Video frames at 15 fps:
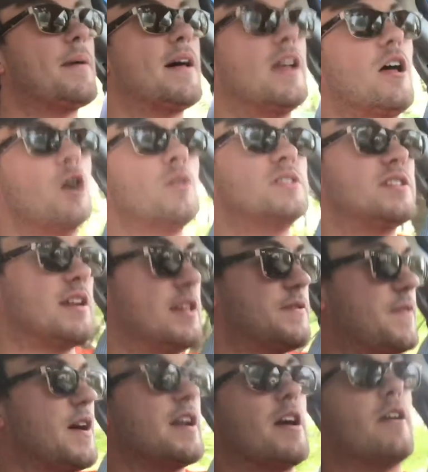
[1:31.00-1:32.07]
about it. Oh, and today's
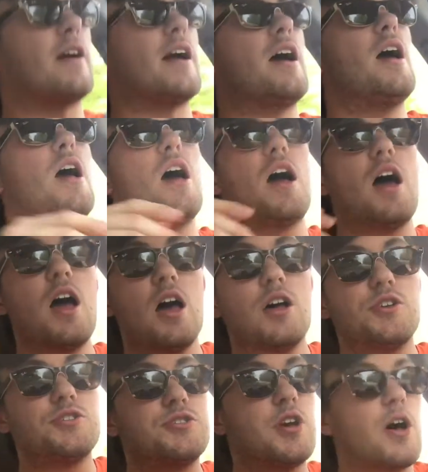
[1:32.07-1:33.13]
Friday. Okay.
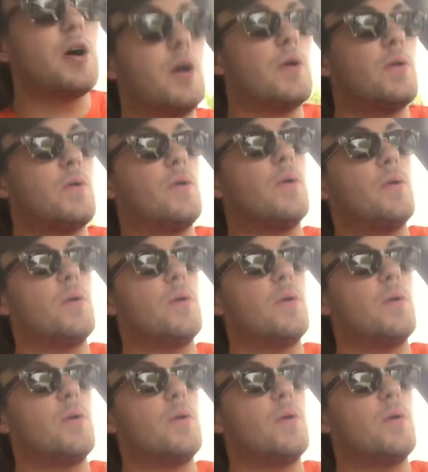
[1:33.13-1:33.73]
So,